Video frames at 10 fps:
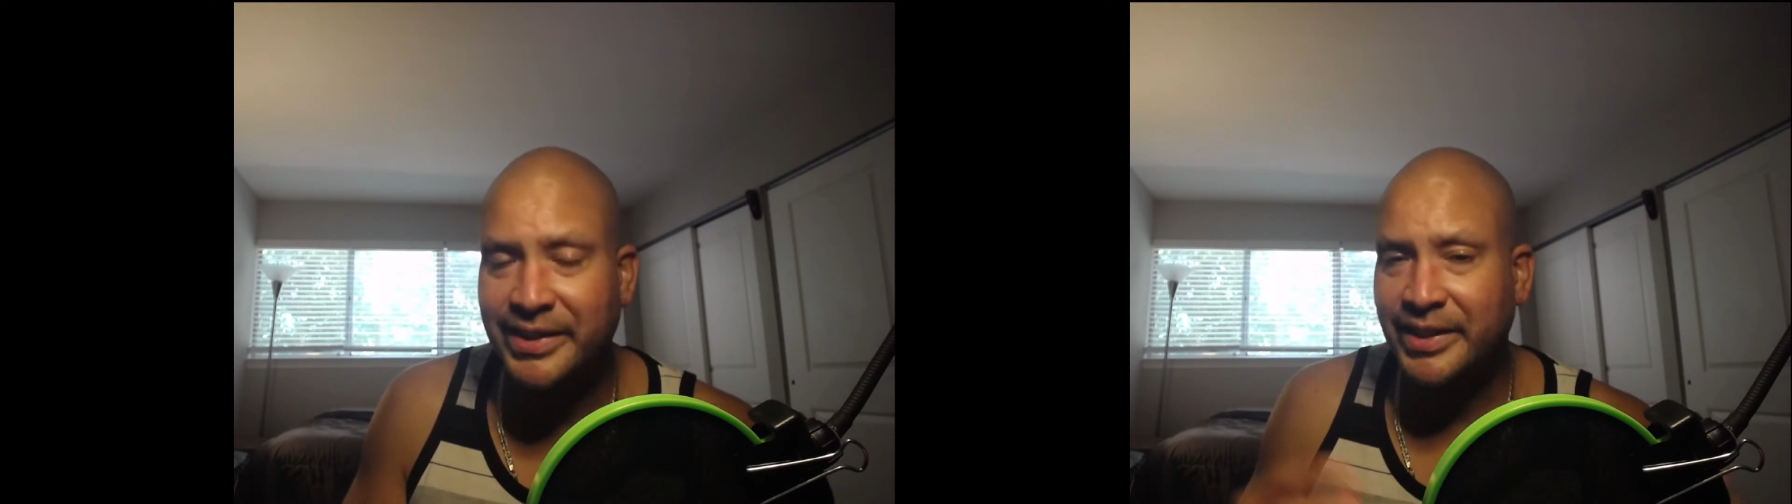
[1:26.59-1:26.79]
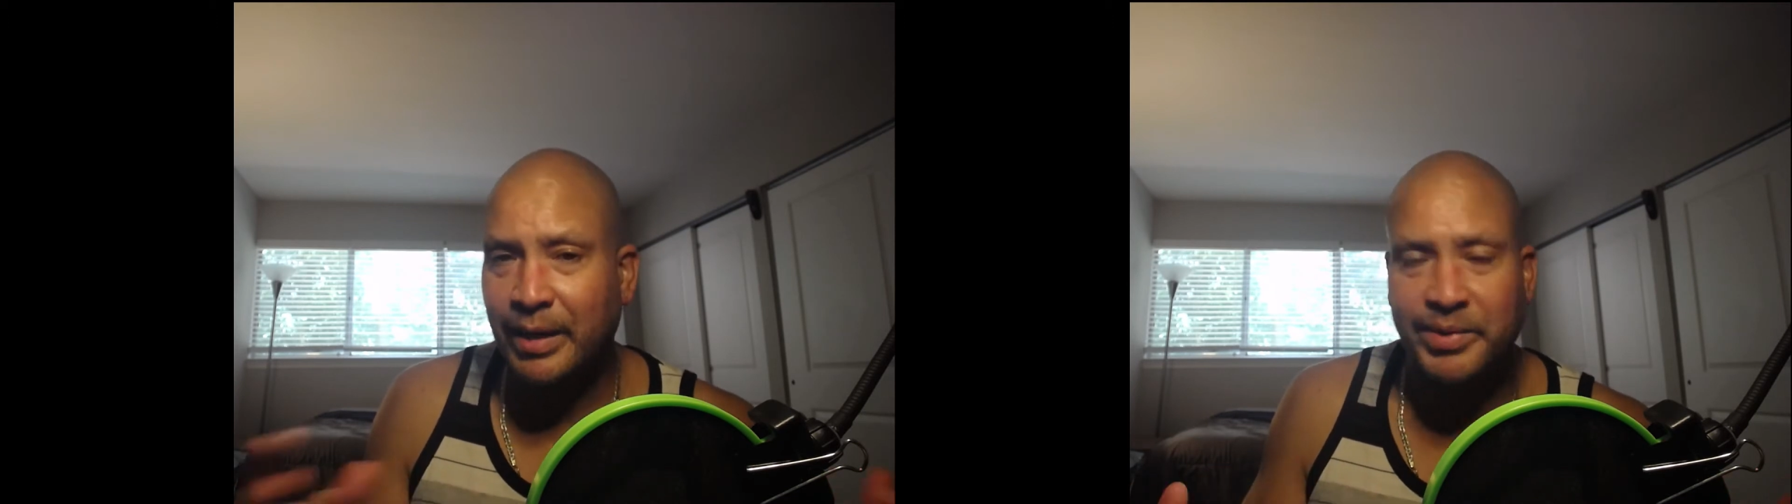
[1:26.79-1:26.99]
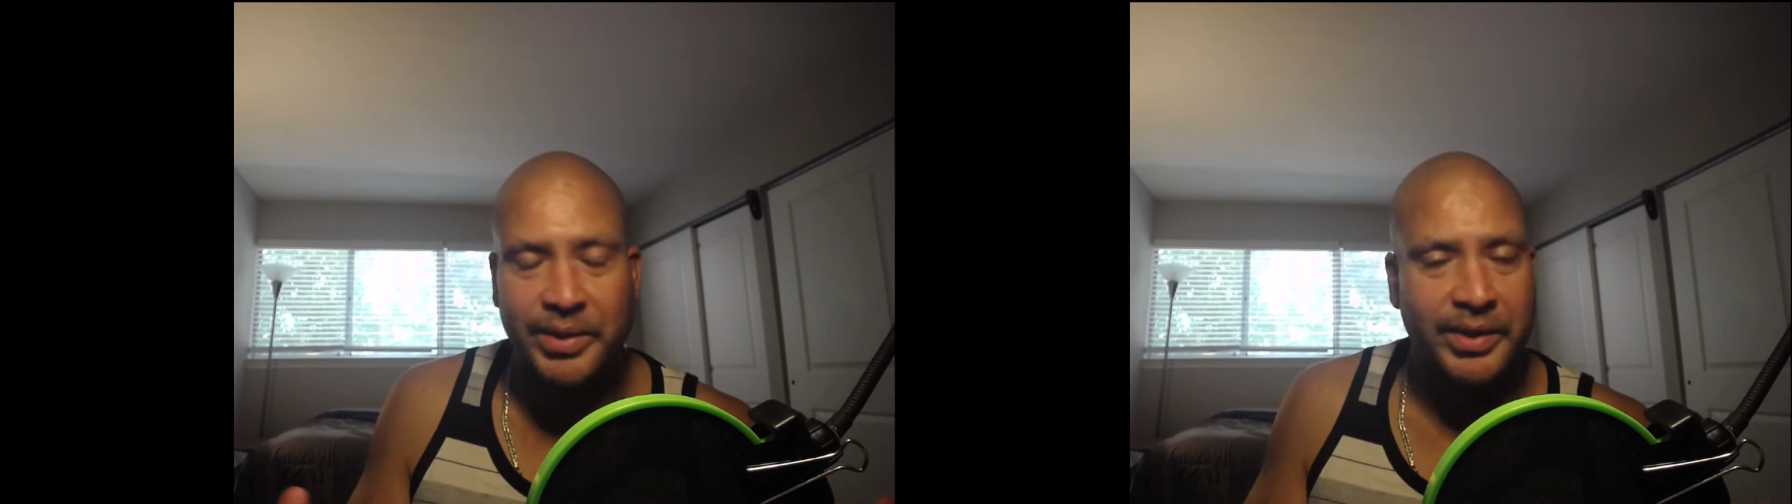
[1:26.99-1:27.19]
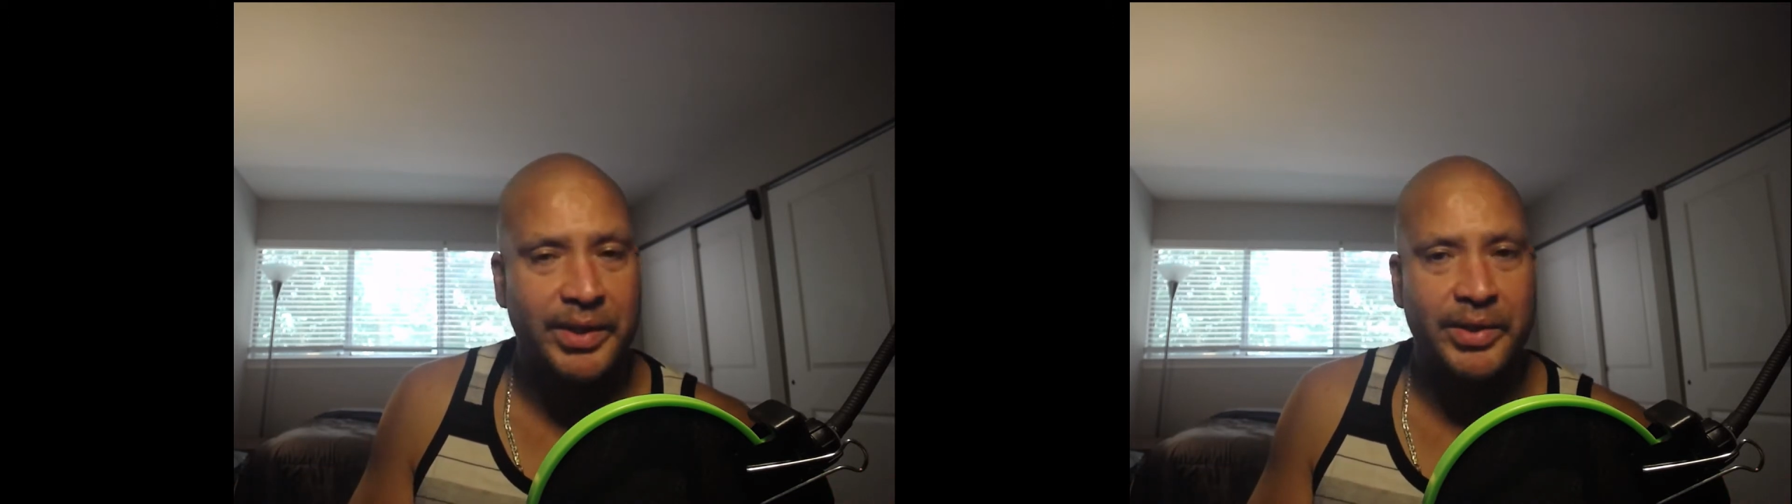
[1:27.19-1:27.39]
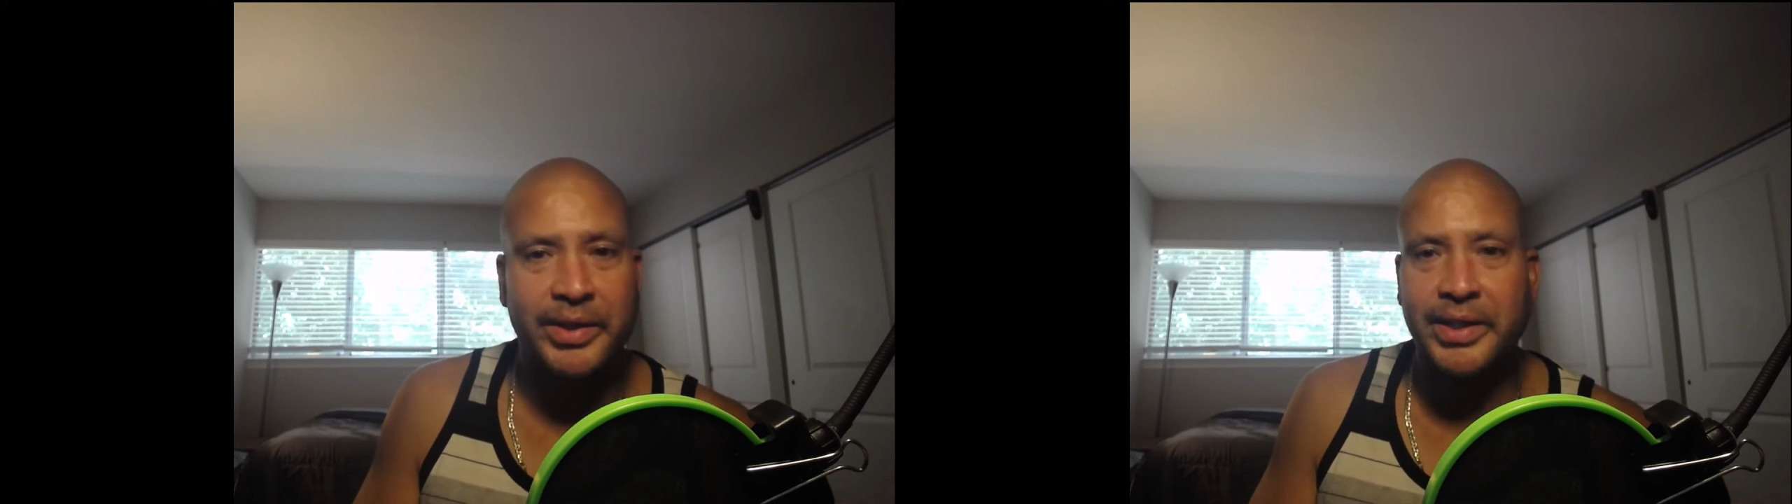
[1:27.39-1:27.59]

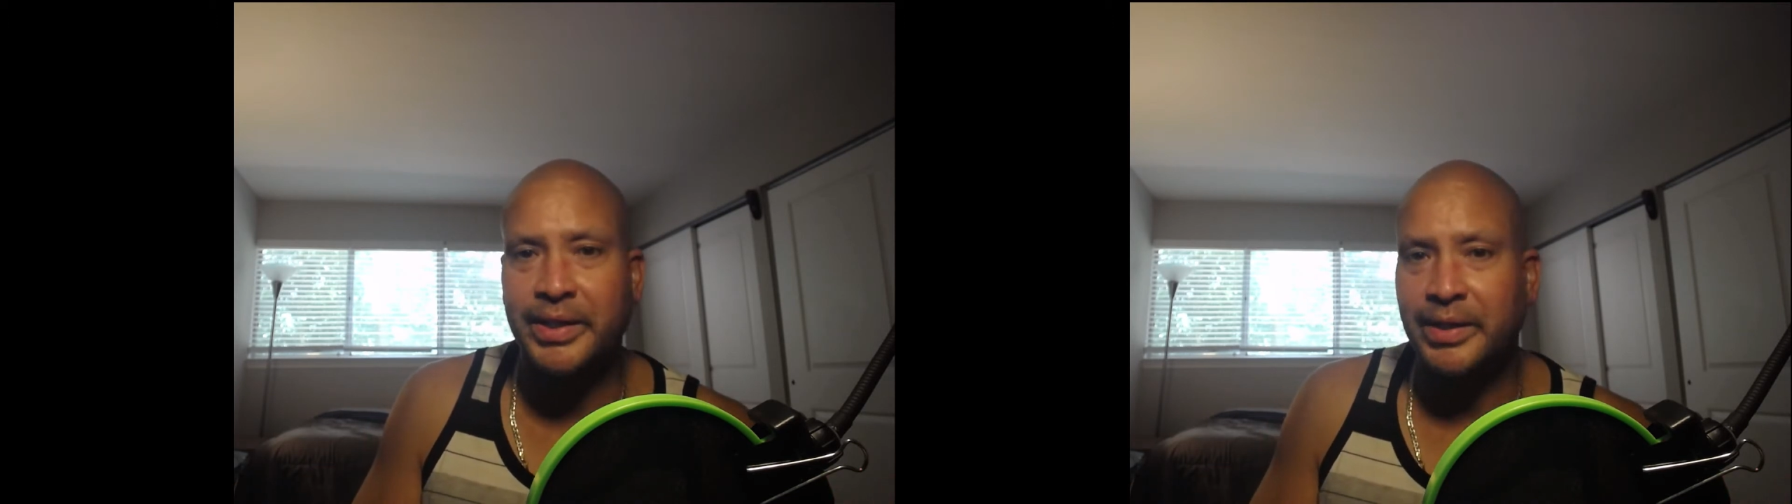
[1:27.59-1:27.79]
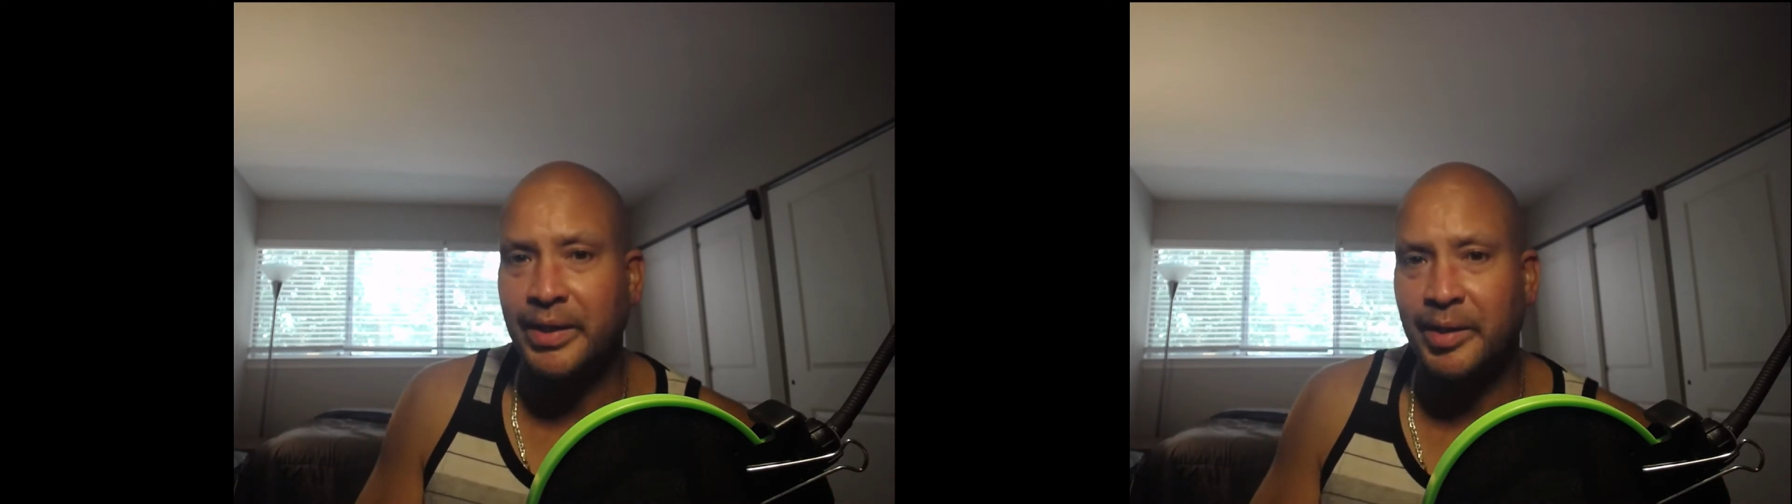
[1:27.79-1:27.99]
cybersecurity,